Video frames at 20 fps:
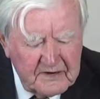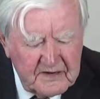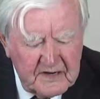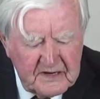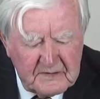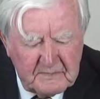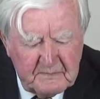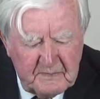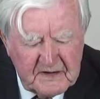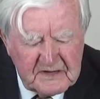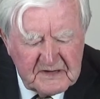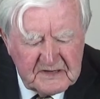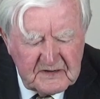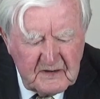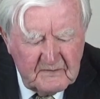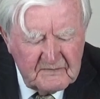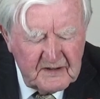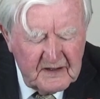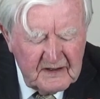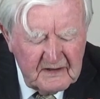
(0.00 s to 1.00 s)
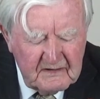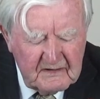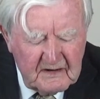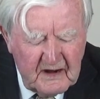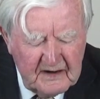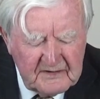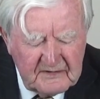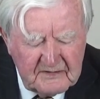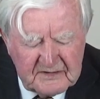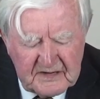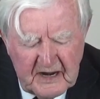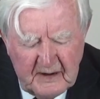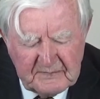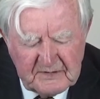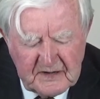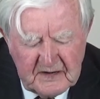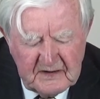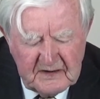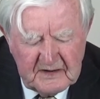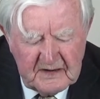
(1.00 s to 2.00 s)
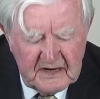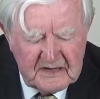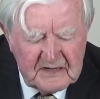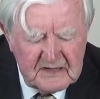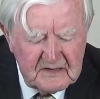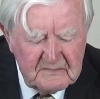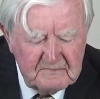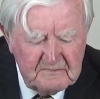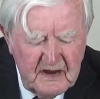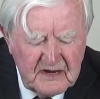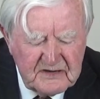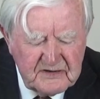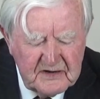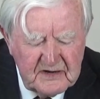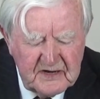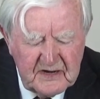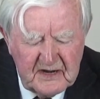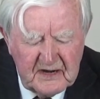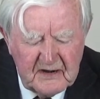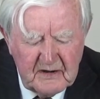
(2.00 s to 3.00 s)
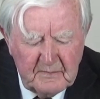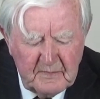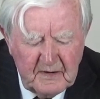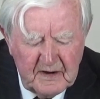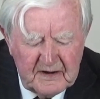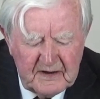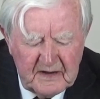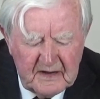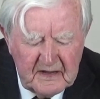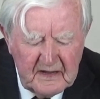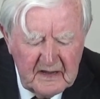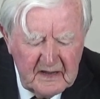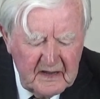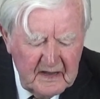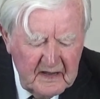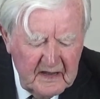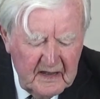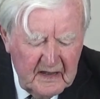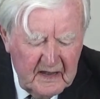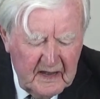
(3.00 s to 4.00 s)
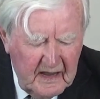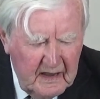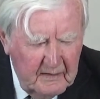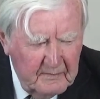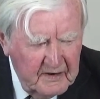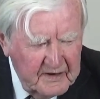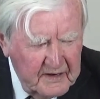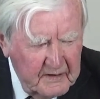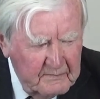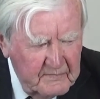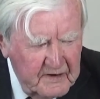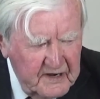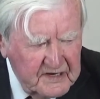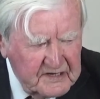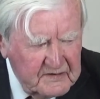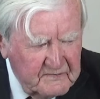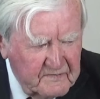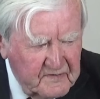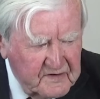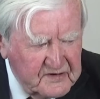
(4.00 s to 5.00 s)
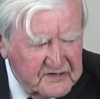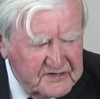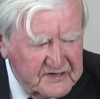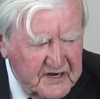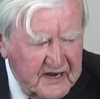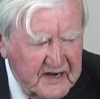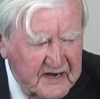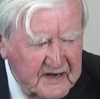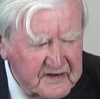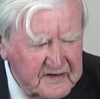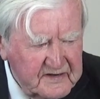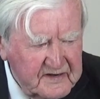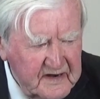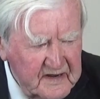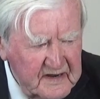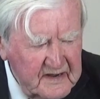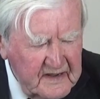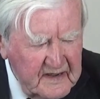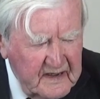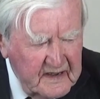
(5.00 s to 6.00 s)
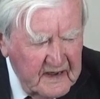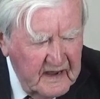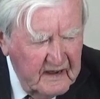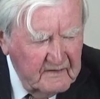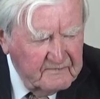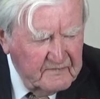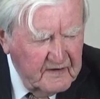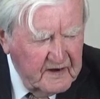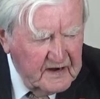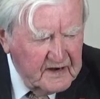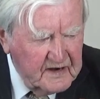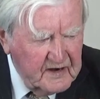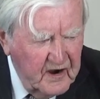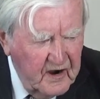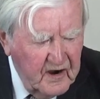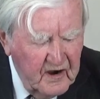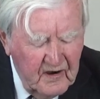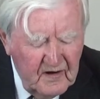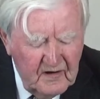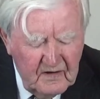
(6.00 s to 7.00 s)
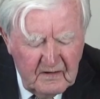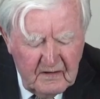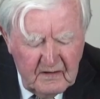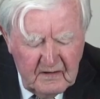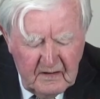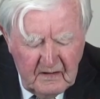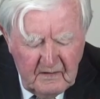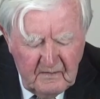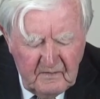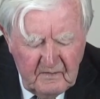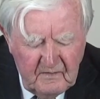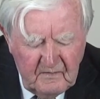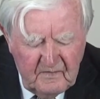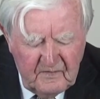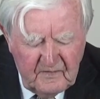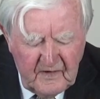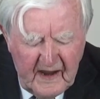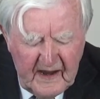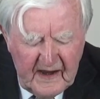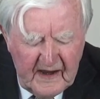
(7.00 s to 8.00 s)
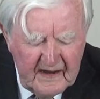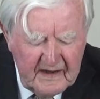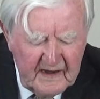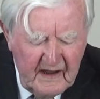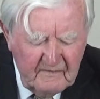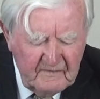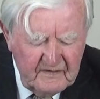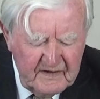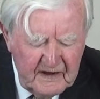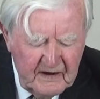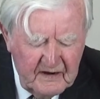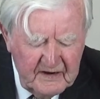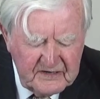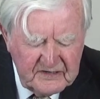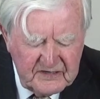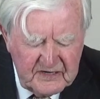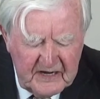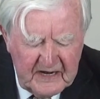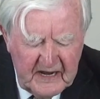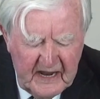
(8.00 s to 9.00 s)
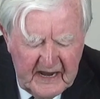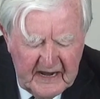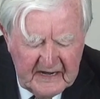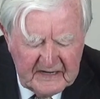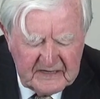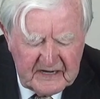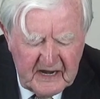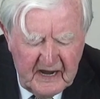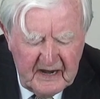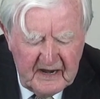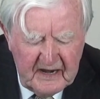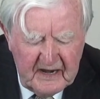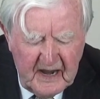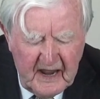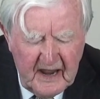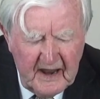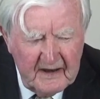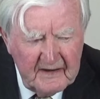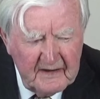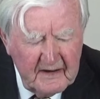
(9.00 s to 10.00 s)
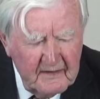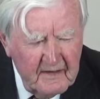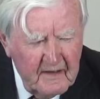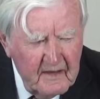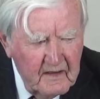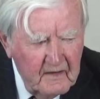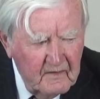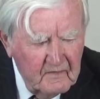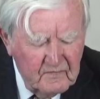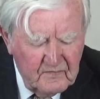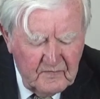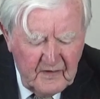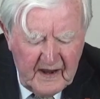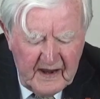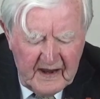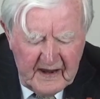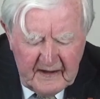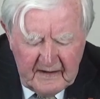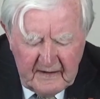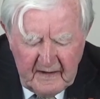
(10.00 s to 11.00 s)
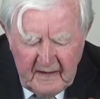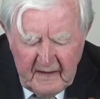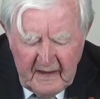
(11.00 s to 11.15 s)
this business of the contraception that's mentioned here by the Minister for State, a fella called Fein, Feighan, Fein.